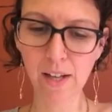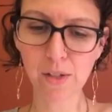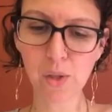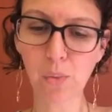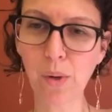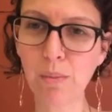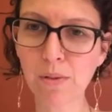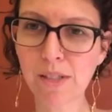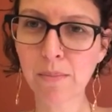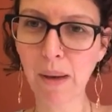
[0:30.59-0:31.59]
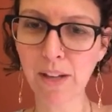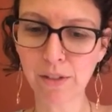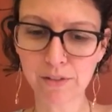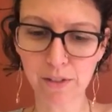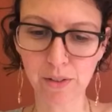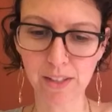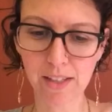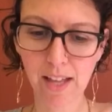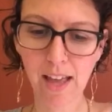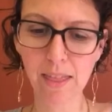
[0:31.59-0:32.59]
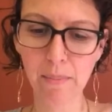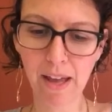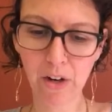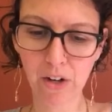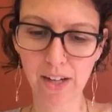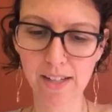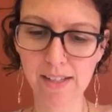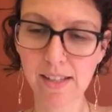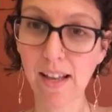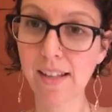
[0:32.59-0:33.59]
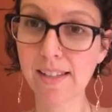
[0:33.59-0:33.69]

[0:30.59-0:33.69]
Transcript: cerebral spinal fluid, the pancreas,